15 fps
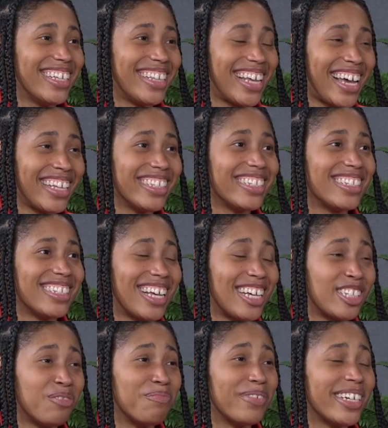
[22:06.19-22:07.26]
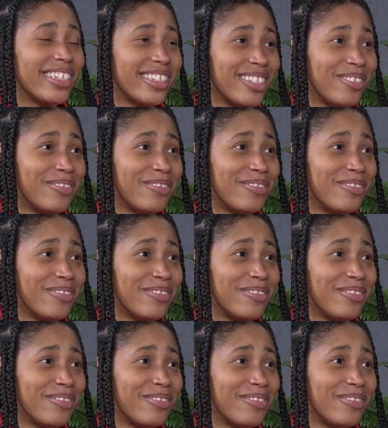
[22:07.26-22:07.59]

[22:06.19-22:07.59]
That's that's impressive.